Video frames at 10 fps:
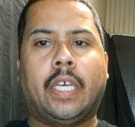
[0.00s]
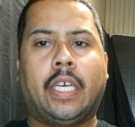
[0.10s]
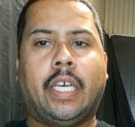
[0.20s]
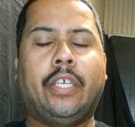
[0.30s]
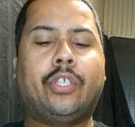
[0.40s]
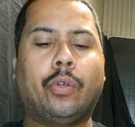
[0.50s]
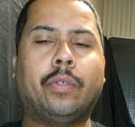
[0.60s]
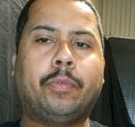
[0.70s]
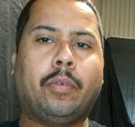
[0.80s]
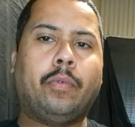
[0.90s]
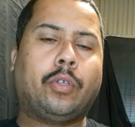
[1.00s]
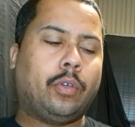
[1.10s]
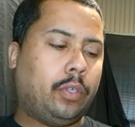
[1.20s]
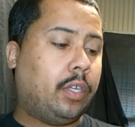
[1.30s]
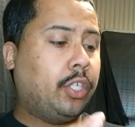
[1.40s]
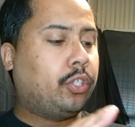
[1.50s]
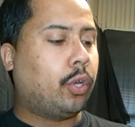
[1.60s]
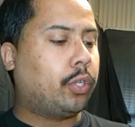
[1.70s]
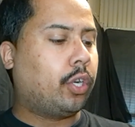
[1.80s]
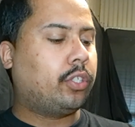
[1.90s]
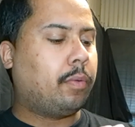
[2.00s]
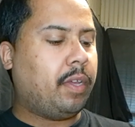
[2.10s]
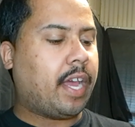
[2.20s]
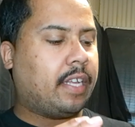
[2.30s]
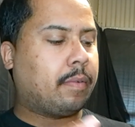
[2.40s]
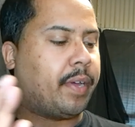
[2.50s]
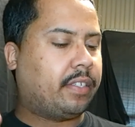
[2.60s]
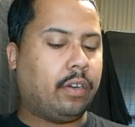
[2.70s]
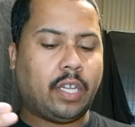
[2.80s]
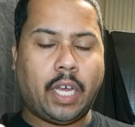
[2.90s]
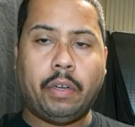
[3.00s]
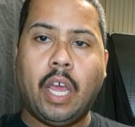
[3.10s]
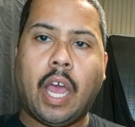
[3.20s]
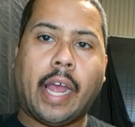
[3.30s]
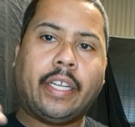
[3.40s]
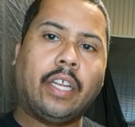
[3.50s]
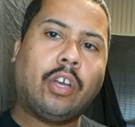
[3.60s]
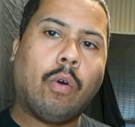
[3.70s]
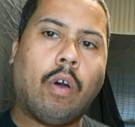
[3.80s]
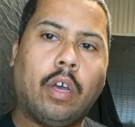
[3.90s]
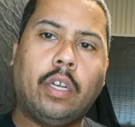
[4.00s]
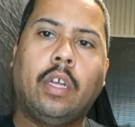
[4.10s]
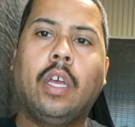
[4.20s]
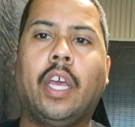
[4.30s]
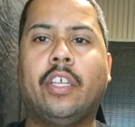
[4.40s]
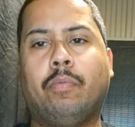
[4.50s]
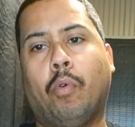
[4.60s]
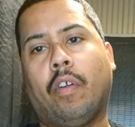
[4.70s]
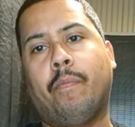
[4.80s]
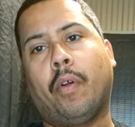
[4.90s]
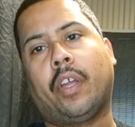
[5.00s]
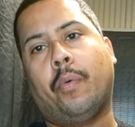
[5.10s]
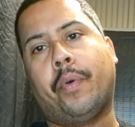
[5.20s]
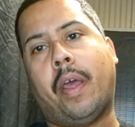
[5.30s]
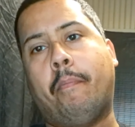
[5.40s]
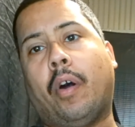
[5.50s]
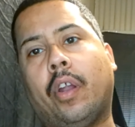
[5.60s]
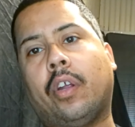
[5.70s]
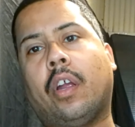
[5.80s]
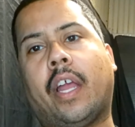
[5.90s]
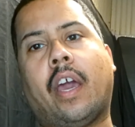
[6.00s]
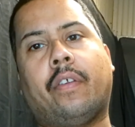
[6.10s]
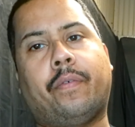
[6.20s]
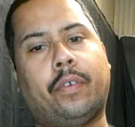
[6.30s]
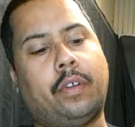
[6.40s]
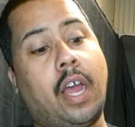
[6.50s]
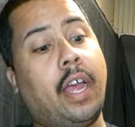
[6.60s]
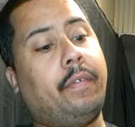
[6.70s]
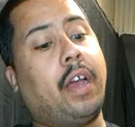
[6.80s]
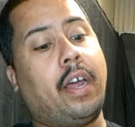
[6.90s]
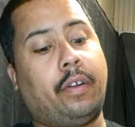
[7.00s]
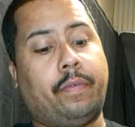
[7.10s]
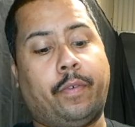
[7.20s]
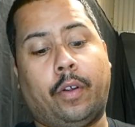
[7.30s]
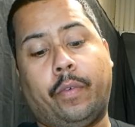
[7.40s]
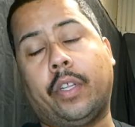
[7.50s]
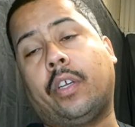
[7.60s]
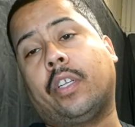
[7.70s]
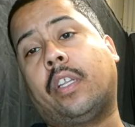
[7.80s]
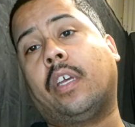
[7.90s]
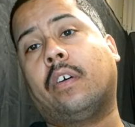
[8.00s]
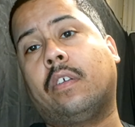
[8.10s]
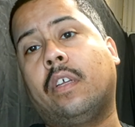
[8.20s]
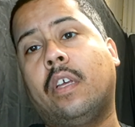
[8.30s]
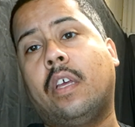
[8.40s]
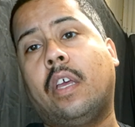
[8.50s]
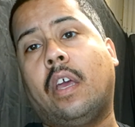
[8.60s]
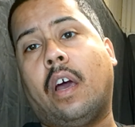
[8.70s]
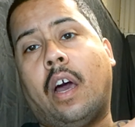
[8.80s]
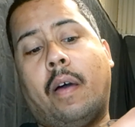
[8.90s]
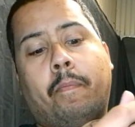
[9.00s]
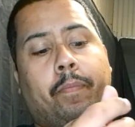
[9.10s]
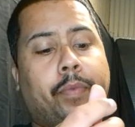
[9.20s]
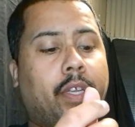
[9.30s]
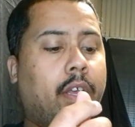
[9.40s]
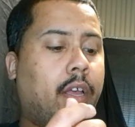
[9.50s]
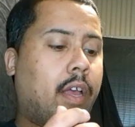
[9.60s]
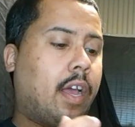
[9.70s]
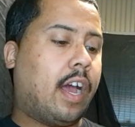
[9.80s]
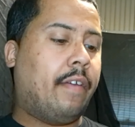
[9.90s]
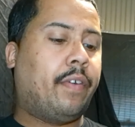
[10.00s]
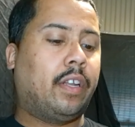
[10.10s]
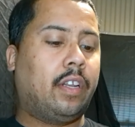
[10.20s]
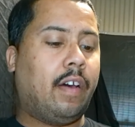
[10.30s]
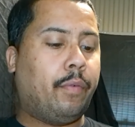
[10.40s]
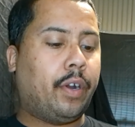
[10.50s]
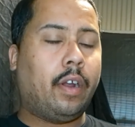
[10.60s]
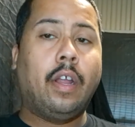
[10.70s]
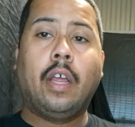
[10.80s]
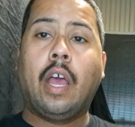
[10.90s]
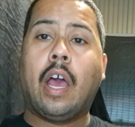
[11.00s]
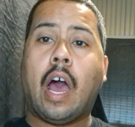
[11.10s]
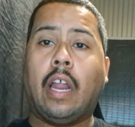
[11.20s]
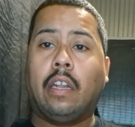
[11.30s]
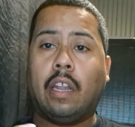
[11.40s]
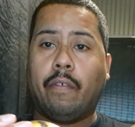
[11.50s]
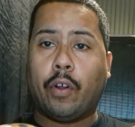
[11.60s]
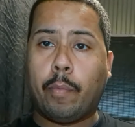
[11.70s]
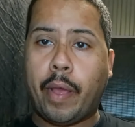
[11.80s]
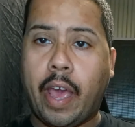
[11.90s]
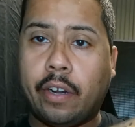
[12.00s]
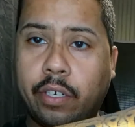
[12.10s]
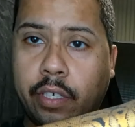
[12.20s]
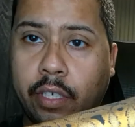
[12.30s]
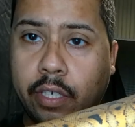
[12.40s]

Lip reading: He sold her to me as a pastel clown. I did go on his morph market when I bought her. I got her for a really good deal. I fell in love with her. I love her pattern.